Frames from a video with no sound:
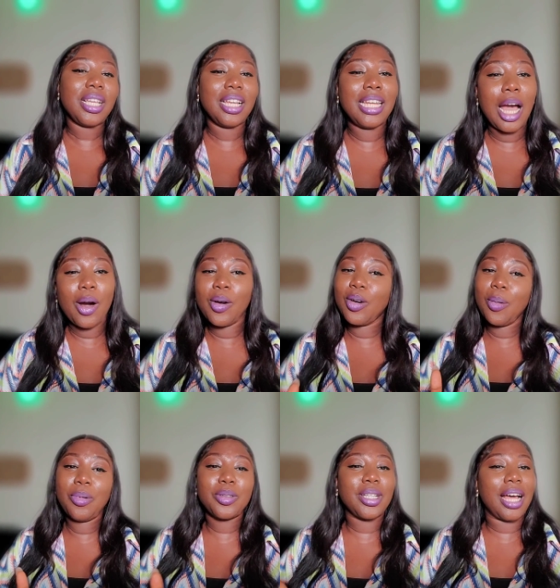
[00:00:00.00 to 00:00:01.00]
now,
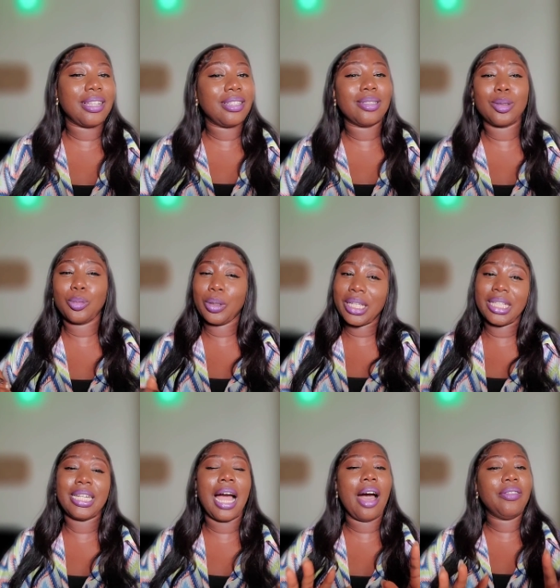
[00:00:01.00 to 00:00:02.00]
Ogom was at this
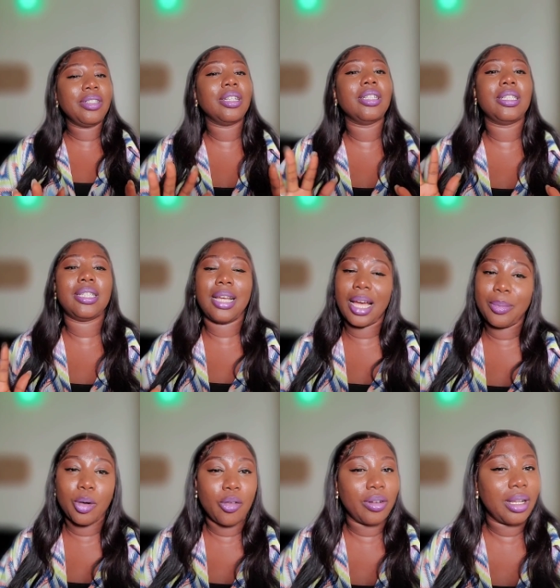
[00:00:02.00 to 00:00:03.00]
wedding having a time
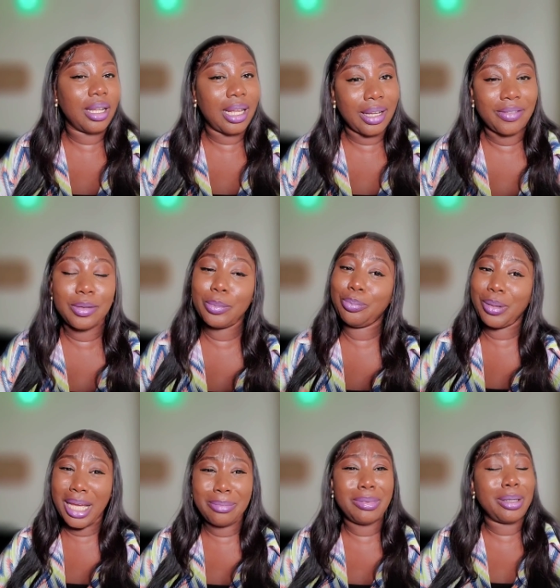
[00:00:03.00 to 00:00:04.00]
of her life. The
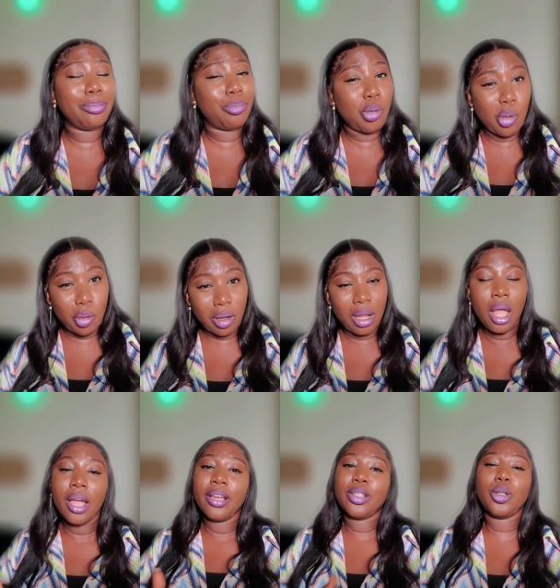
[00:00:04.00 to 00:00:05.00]
babe, the ball.
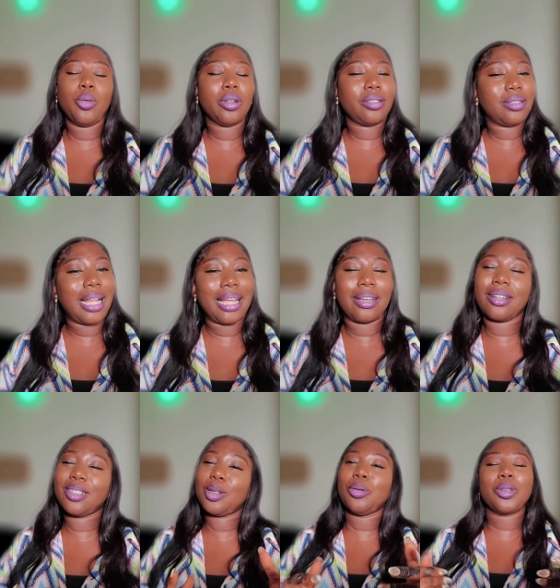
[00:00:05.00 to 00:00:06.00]
She was like,
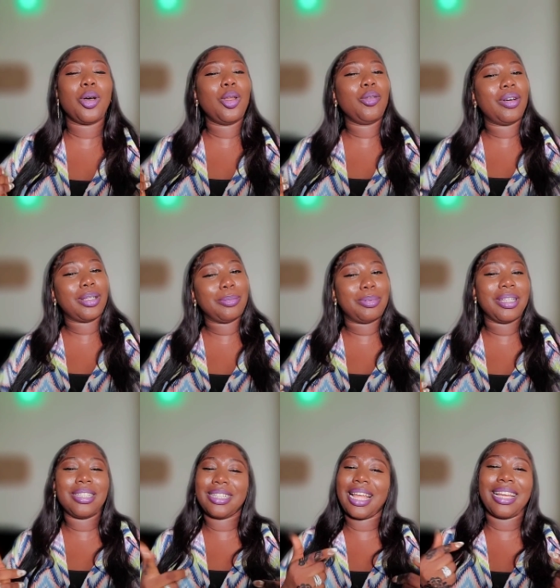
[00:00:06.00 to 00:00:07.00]
she was all over the
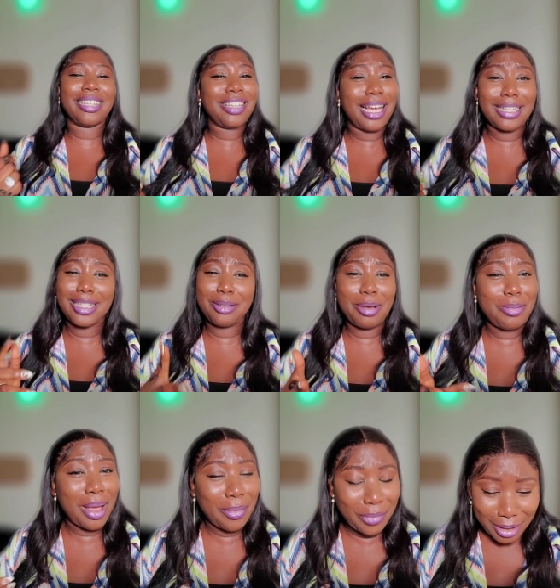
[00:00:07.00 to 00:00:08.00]
place. Like, you guys see the way me
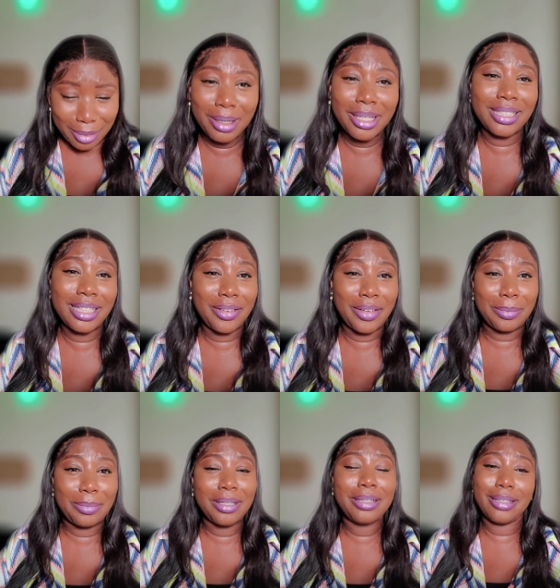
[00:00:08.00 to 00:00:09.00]
I'm feeling myself,
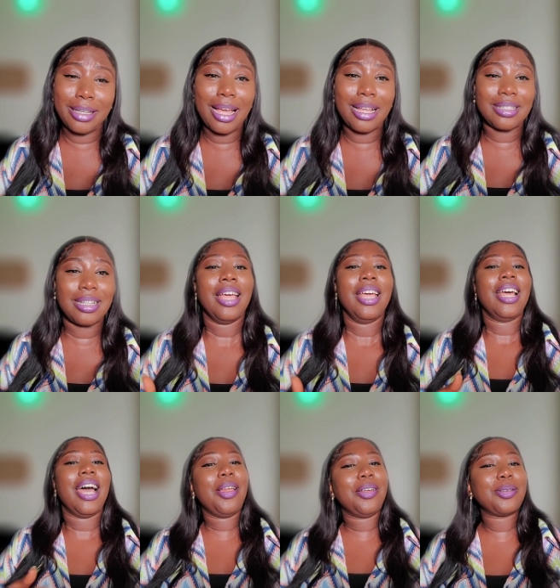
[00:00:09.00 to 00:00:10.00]
Abby? Yes.
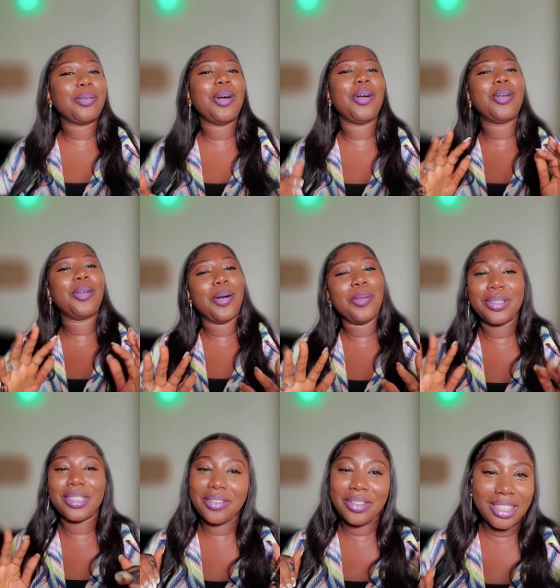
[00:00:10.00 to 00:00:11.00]
That was the way Ogom
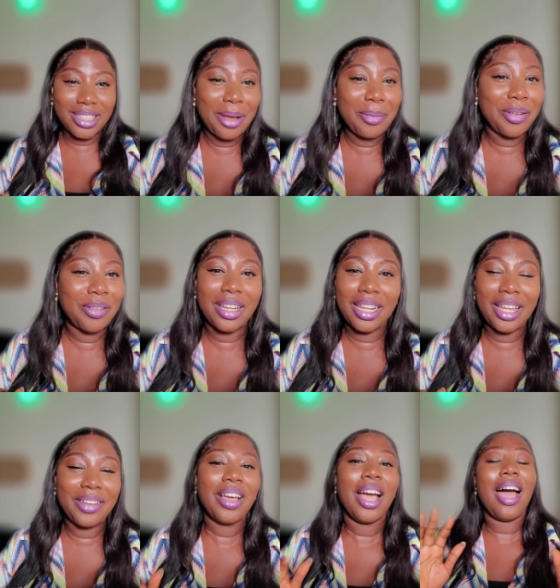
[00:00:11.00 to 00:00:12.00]
was having a time of her
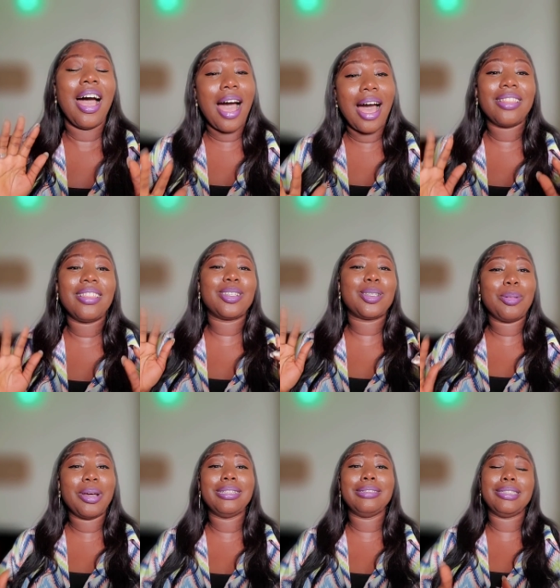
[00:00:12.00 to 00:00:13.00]
life at this
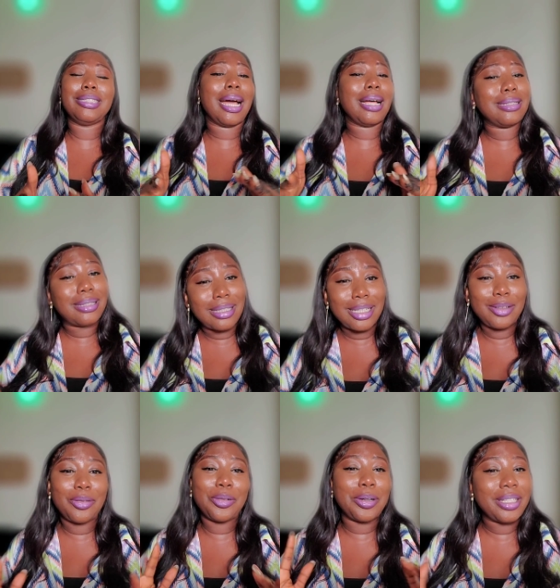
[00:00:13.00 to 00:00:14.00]
wedding, dancing,
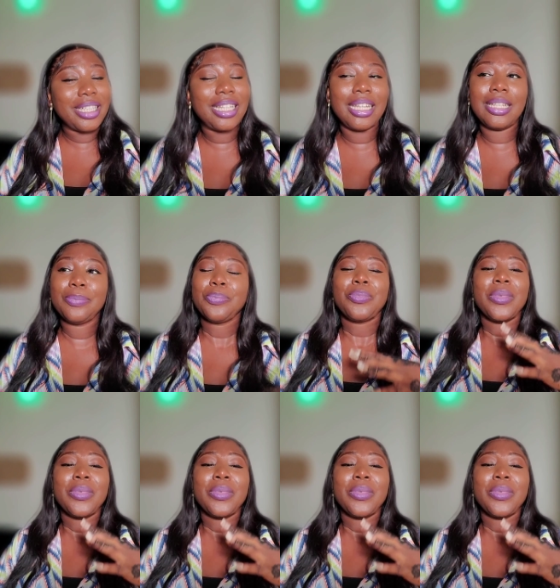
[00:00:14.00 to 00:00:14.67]
frolicking.